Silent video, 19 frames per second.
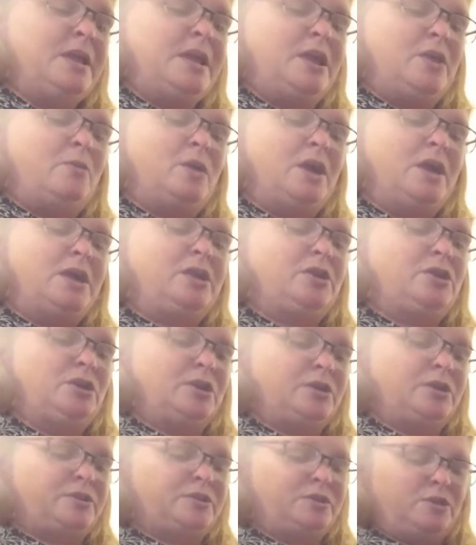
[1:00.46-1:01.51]
And while it
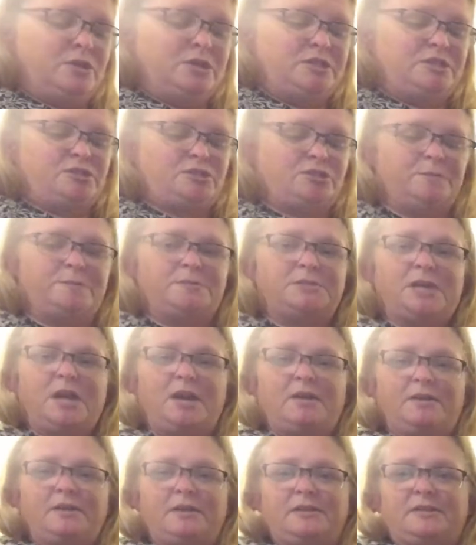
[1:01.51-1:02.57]
cooked, the grease dripped
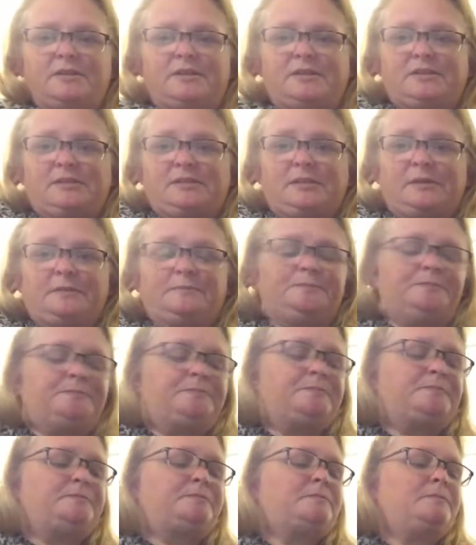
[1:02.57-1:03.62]
down into this.
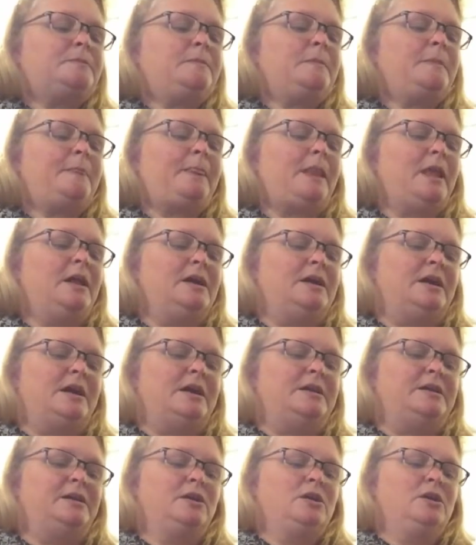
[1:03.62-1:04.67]

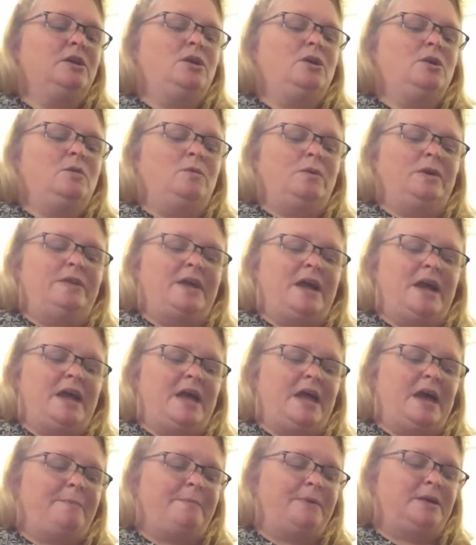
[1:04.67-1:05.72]
And when that
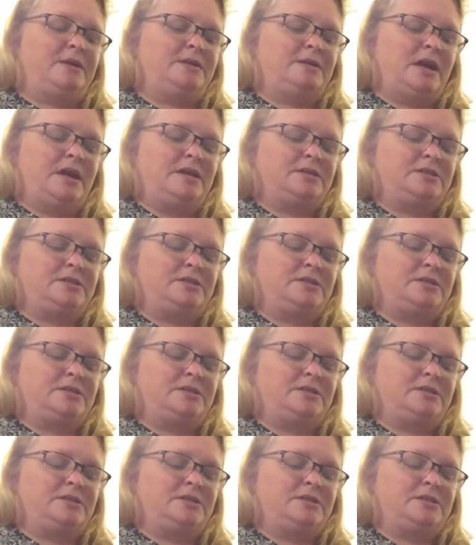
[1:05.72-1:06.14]
happened,